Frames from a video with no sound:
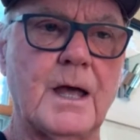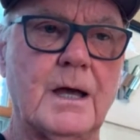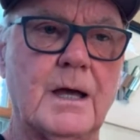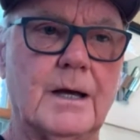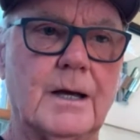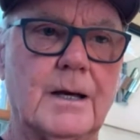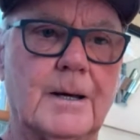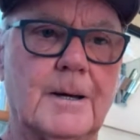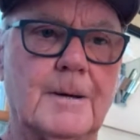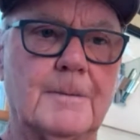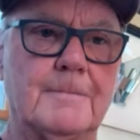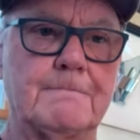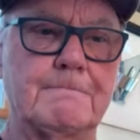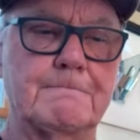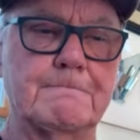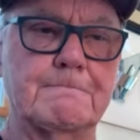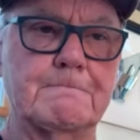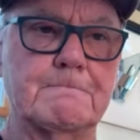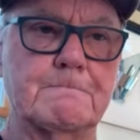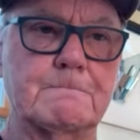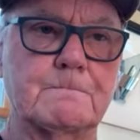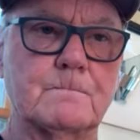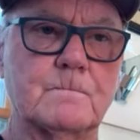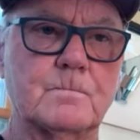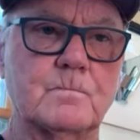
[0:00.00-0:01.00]

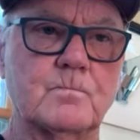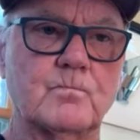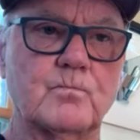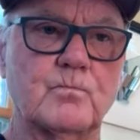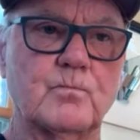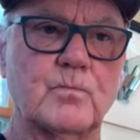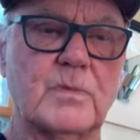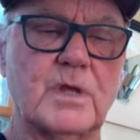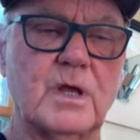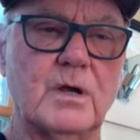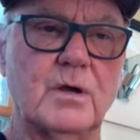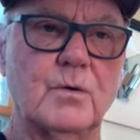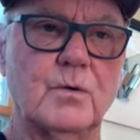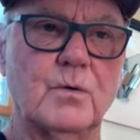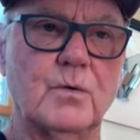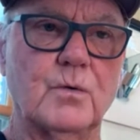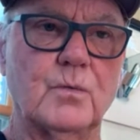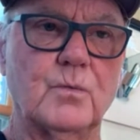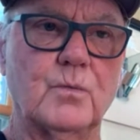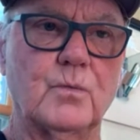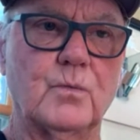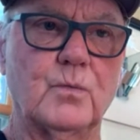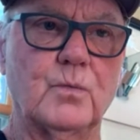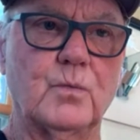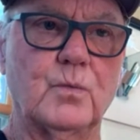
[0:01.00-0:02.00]

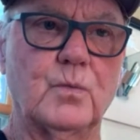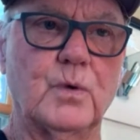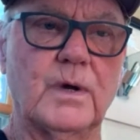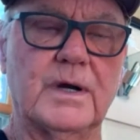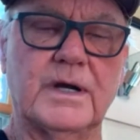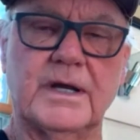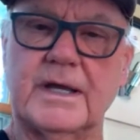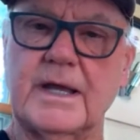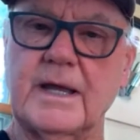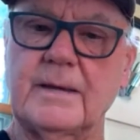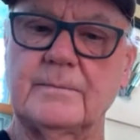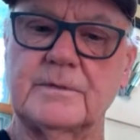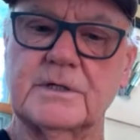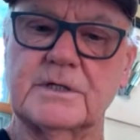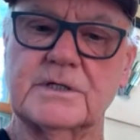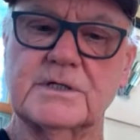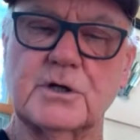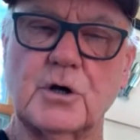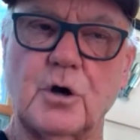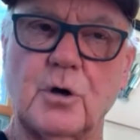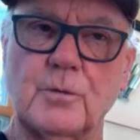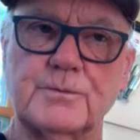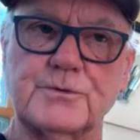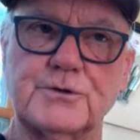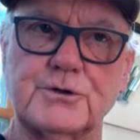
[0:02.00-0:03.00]
When it came to
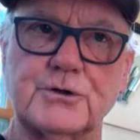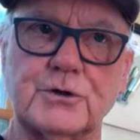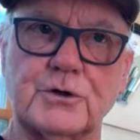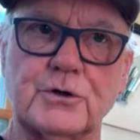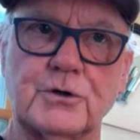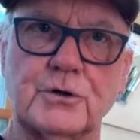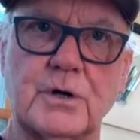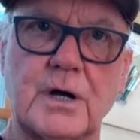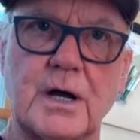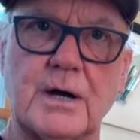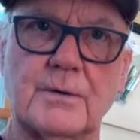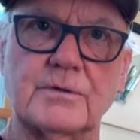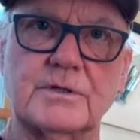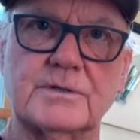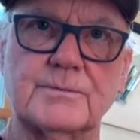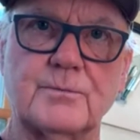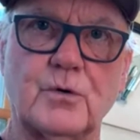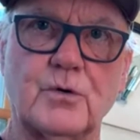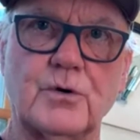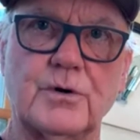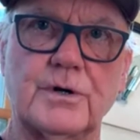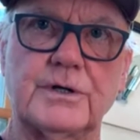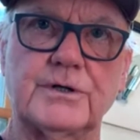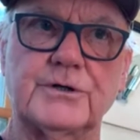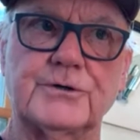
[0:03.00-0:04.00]
sculpture, I was
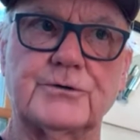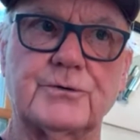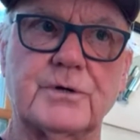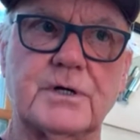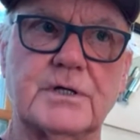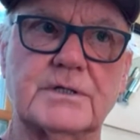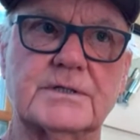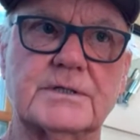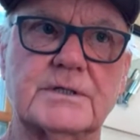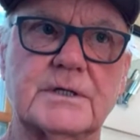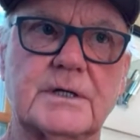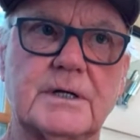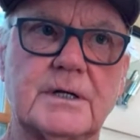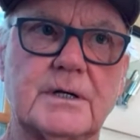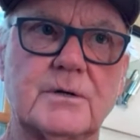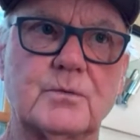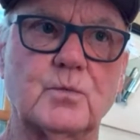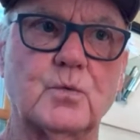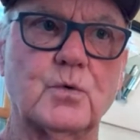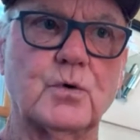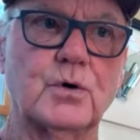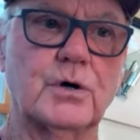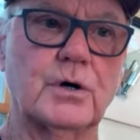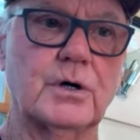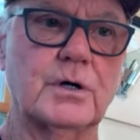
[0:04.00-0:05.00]
more interested in
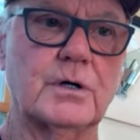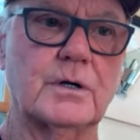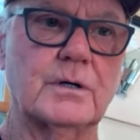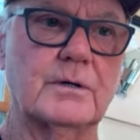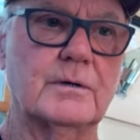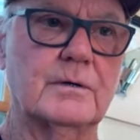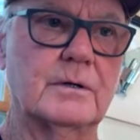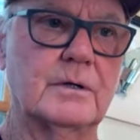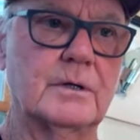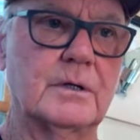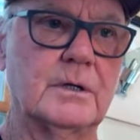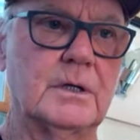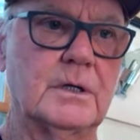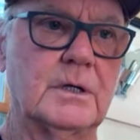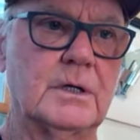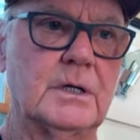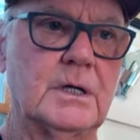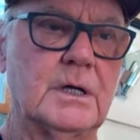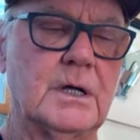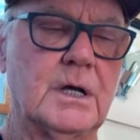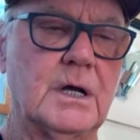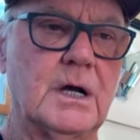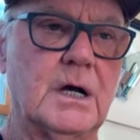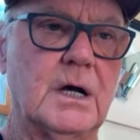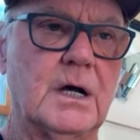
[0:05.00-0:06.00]
work
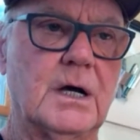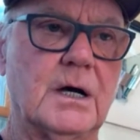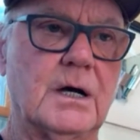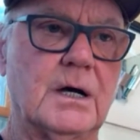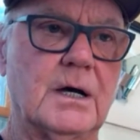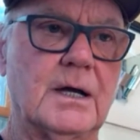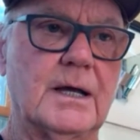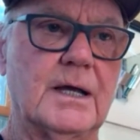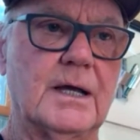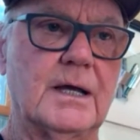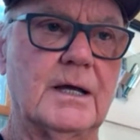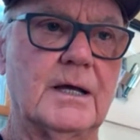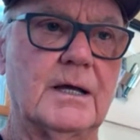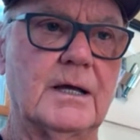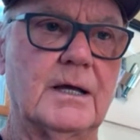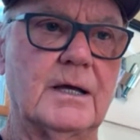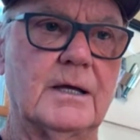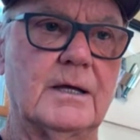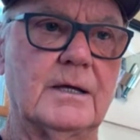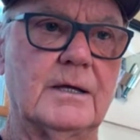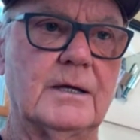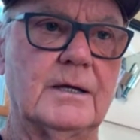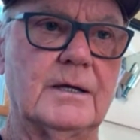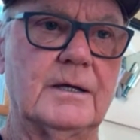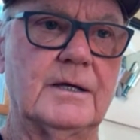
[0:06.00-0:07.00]

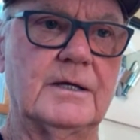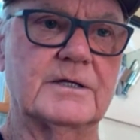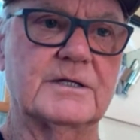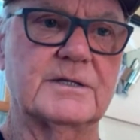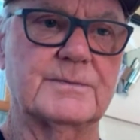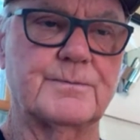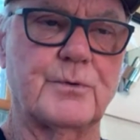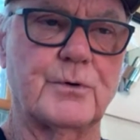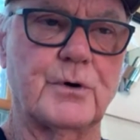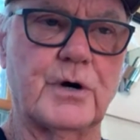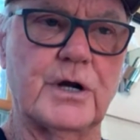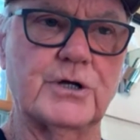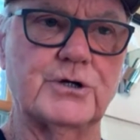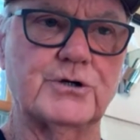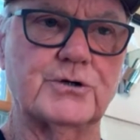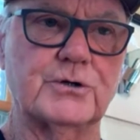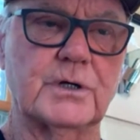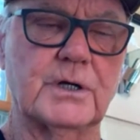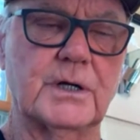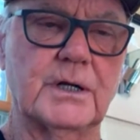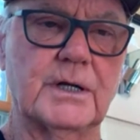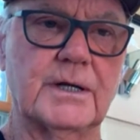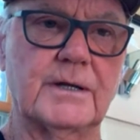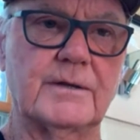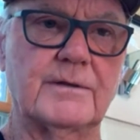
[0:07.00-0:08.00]

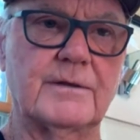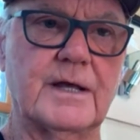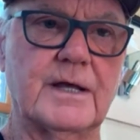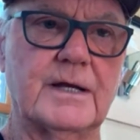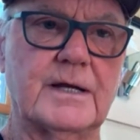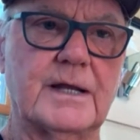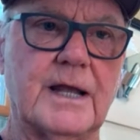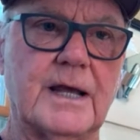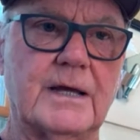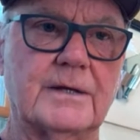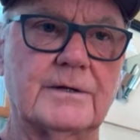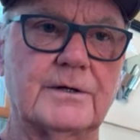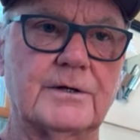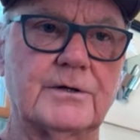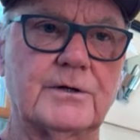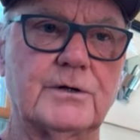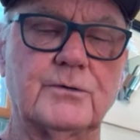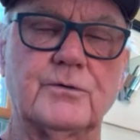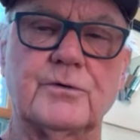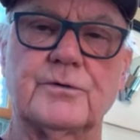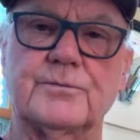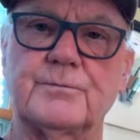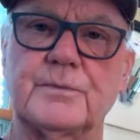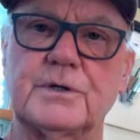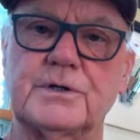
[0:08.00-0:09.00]
inspirationally that had to do
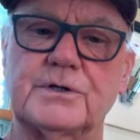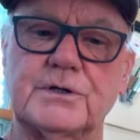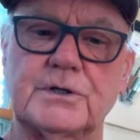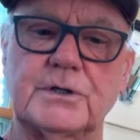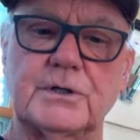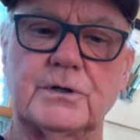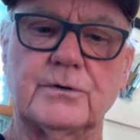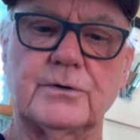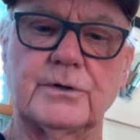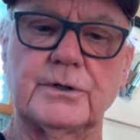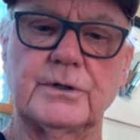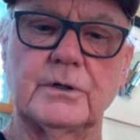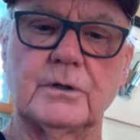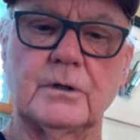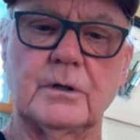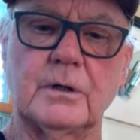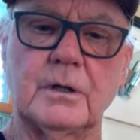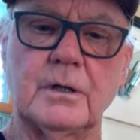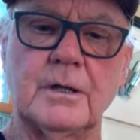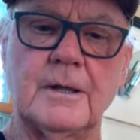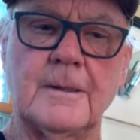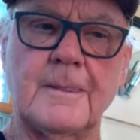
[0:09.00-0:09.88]
with material.